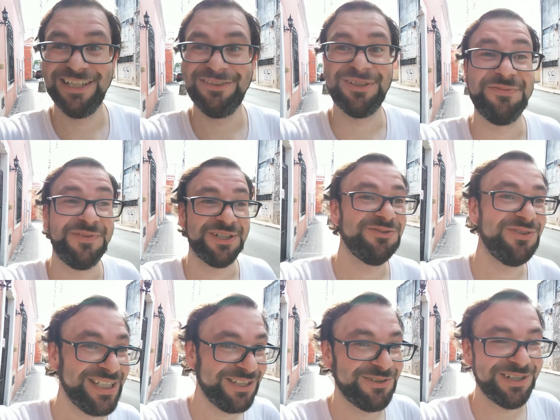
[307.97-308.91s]
on, what the fuck is
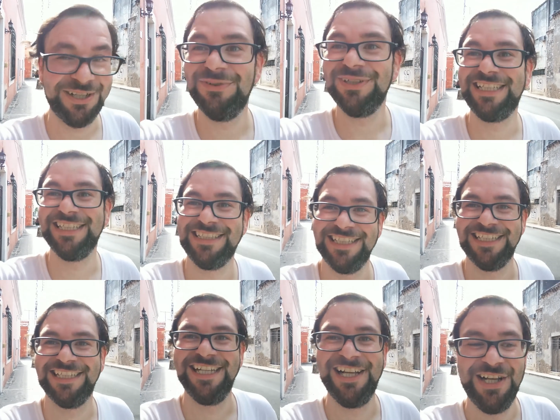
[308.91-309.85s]
really going on with this
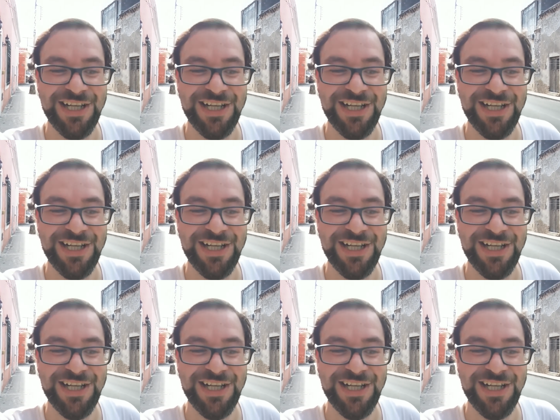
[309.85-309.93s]
uh,